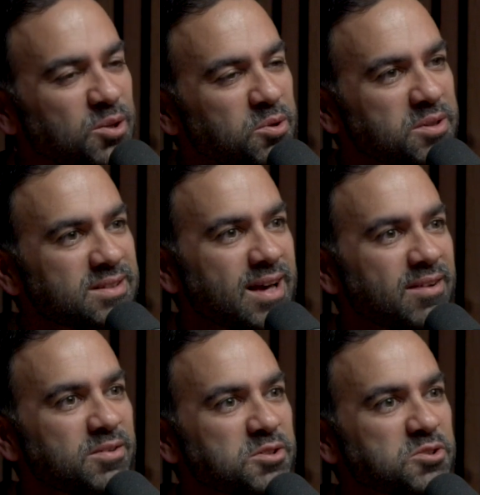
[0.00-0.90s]
always
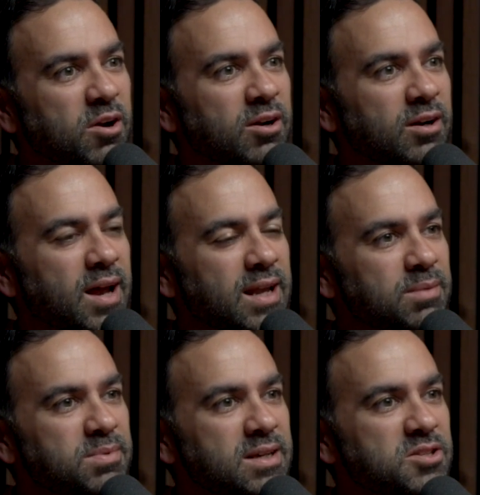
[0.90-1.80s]
having a stronger
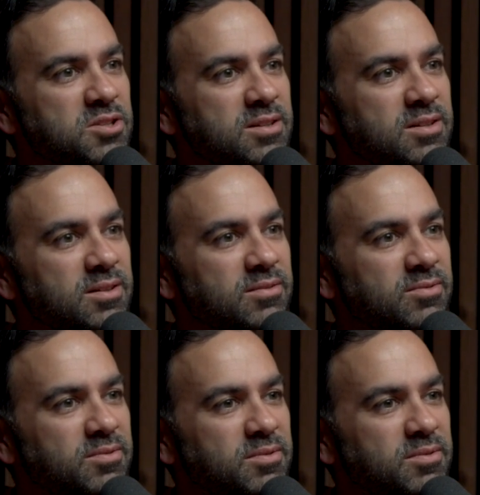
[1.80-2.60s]
adaptation of